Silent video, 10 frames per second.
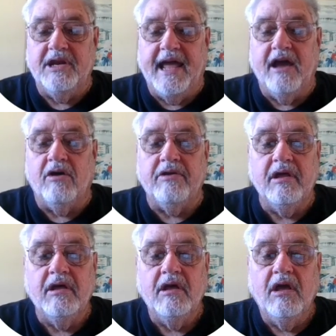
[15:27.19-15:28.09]
down.
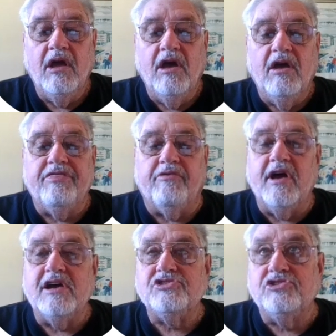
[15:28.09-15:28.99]

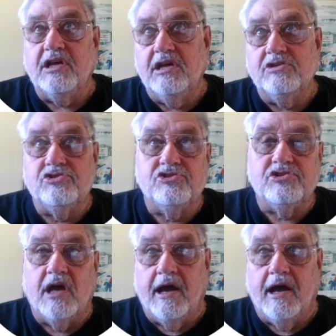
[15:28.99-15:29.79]
Thrust is